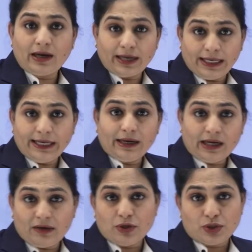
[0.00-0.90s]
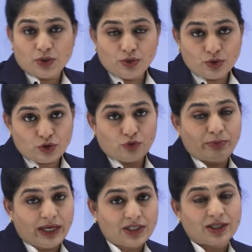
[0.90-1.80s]
Gilli danda was used to
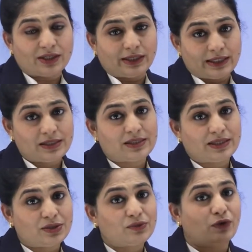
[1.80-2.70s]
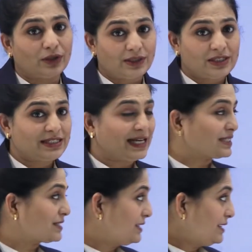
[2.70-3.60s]
measure the distance for this desk.